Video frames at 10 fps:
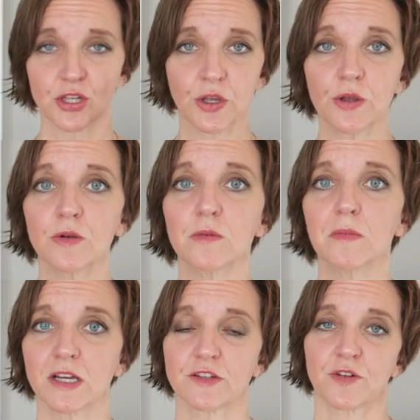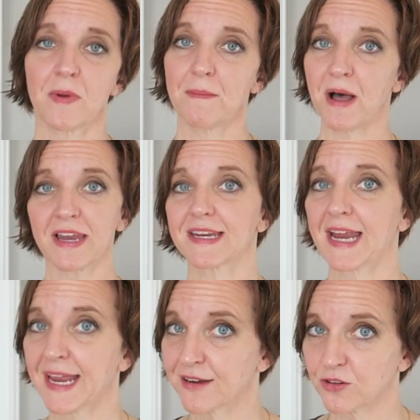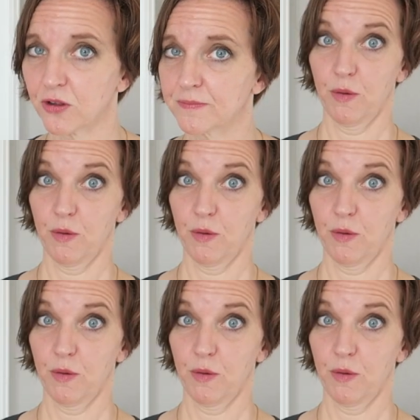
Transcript: too much for my body to handle.